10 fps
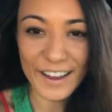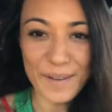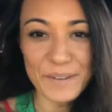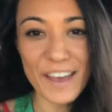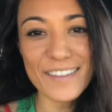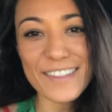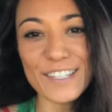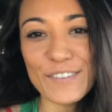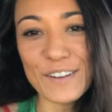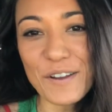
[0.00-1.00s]
I'm cutting this
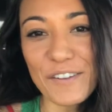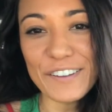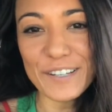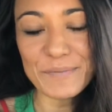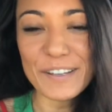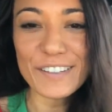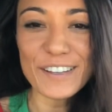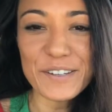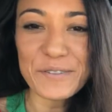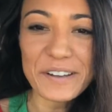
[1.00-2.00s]
video off here because I
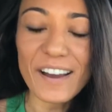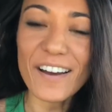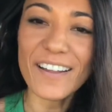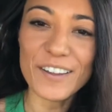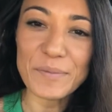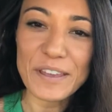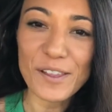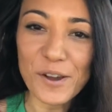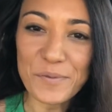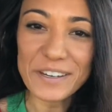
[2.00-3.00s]
knew it got a little bit
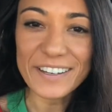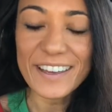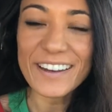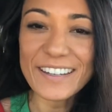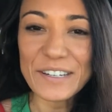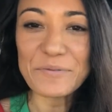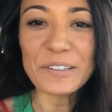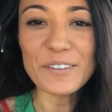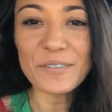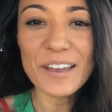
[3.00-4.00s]
long-winded, and I don't
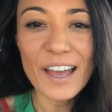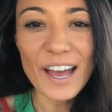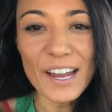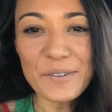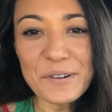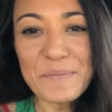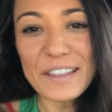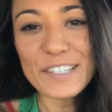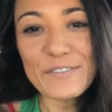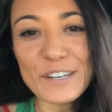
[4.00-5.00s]
want to make
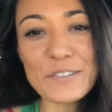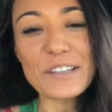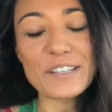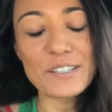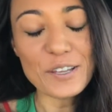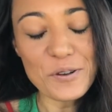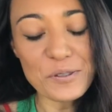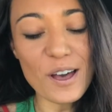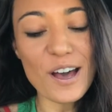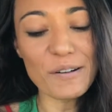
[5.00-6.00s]
these videos like so
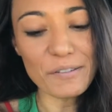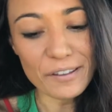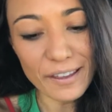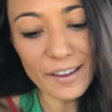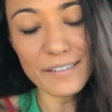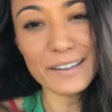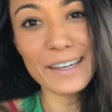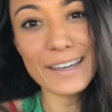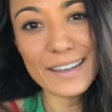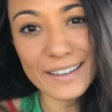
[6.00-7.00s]
long where they're like,
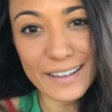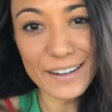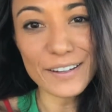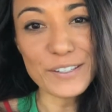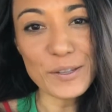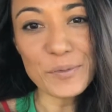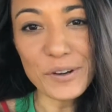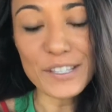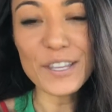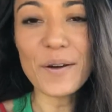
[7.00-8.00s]
okay, get on to the
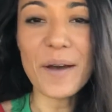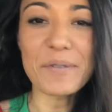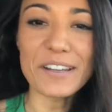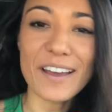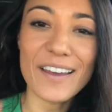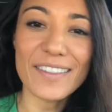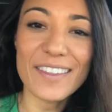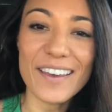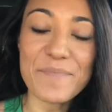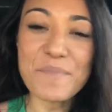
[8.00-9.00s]
point. So I'm gonna cut
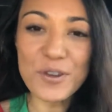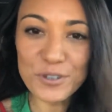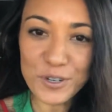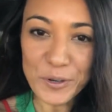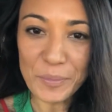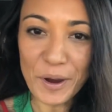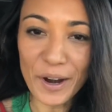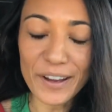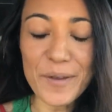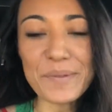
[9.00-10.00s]
the emotional
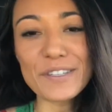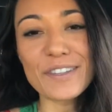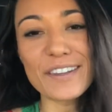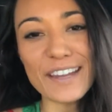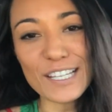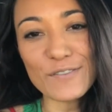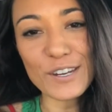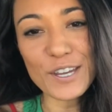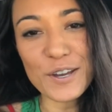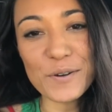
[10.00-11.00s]
part up into the next
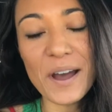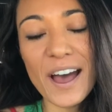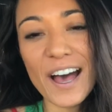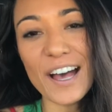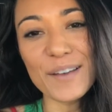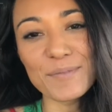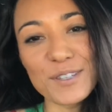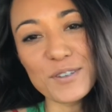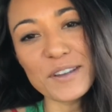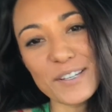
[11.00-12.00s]
video, so
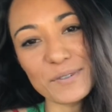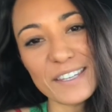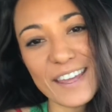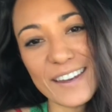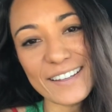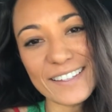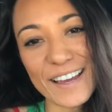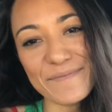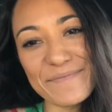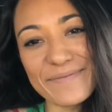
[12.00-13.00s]
you guys will see that next
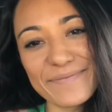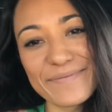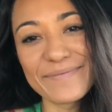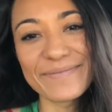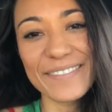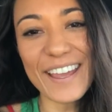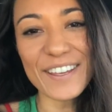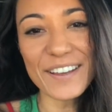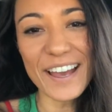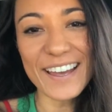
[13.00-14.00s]
time. Thank
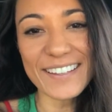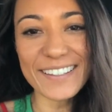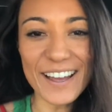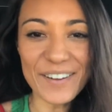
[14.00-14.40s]
you guys.